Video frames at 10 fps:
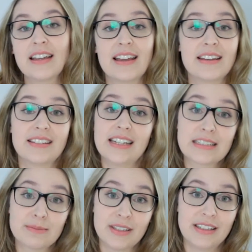and eh,
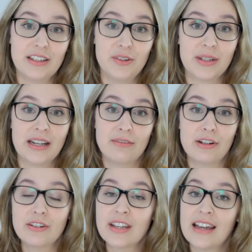that's something that you can have a
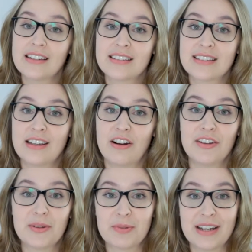look at and see how
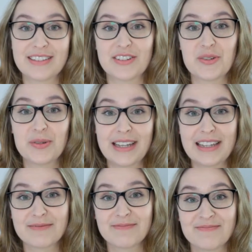other brands are doing
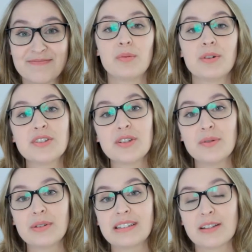it. Once you
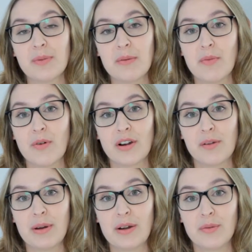know a little bit more
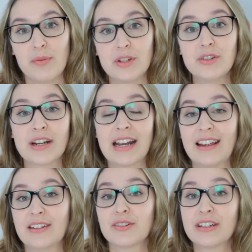about what your
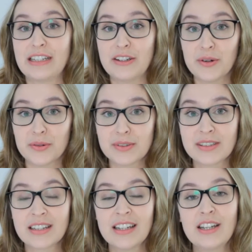client already
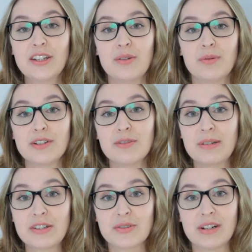knows, you want to
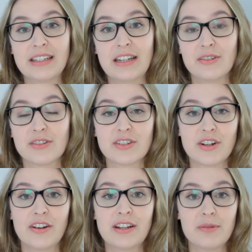make sure that you're
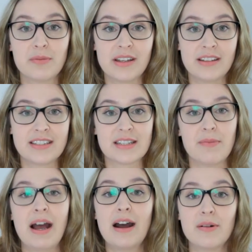starting with
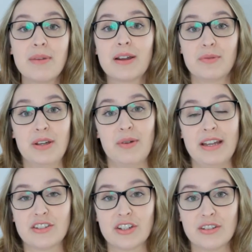some how might we
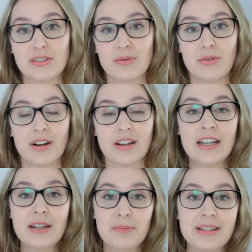questions or
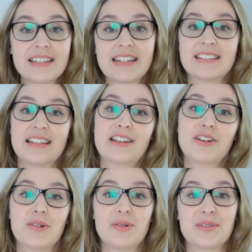basically
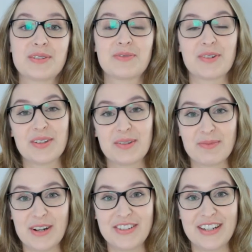setting goals for the
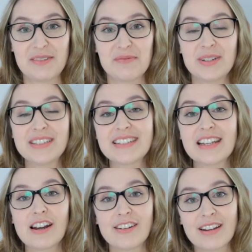project. What does
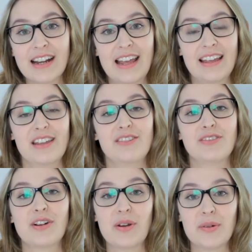it look like
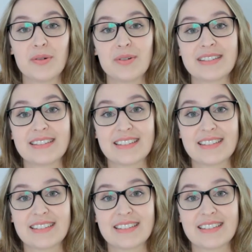if your logo is